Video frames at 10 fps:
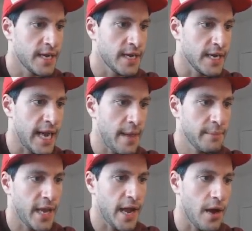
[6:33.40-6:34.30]

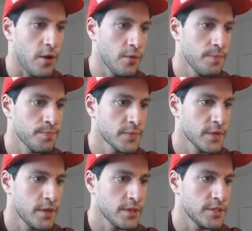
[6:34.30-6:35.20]
Glammeow,
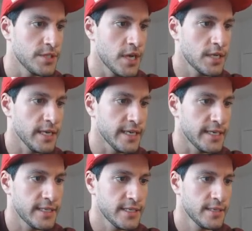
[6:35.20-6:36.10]

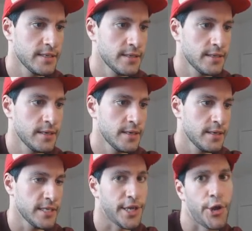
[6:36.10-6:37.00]
Ducklet,
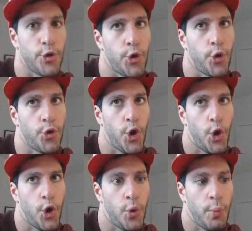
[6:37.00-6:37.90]
he's like, you
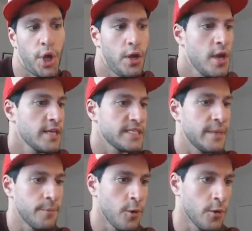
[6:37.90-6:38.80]
talking to me?
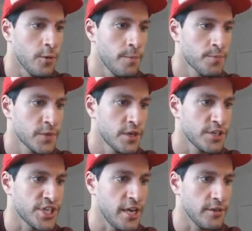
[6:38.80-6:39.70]
Timbull,
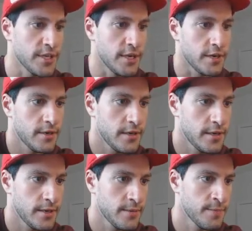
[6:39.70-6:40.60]
Shelder,
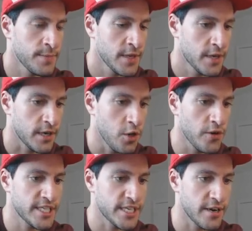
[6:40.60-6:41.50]

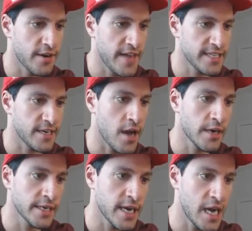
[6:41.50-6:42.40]
Cloyster, that is an
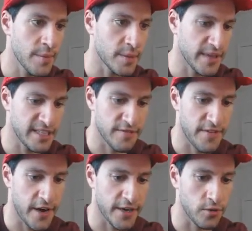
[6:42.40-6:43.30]
uncommon, but that's a
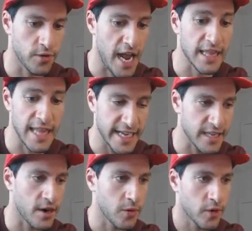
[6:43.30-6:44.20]
very cool, I like
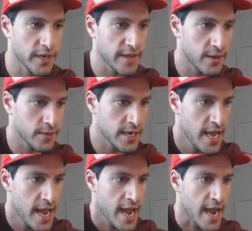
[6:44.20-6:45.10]
the artwork in that one.
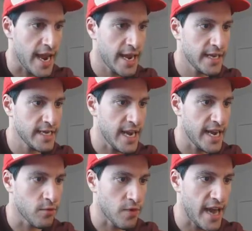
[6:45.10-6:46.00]
And
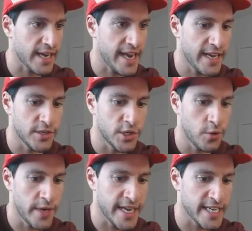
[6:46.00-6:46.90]
Eradicate
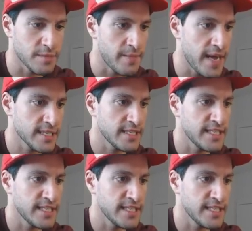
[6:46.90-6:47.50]
doing his best